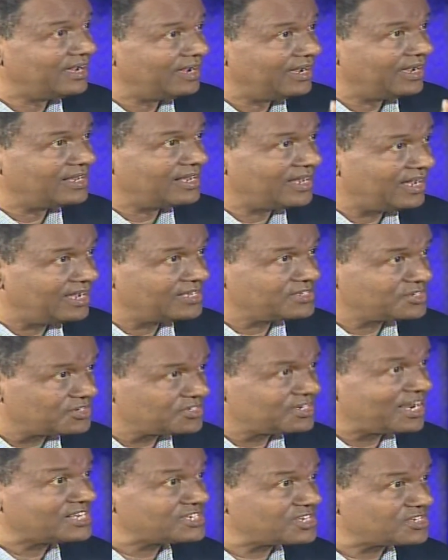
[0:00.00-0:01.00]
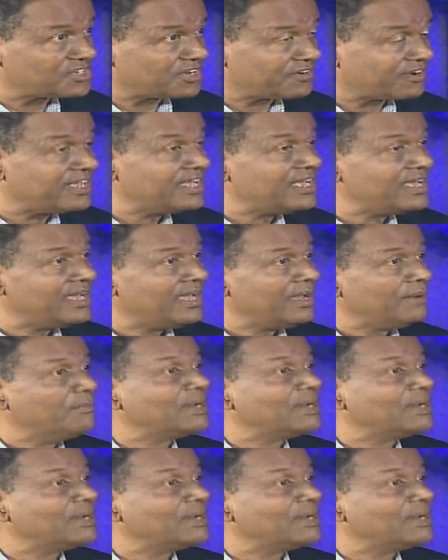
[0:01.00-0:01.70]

as, is necessary. Mm.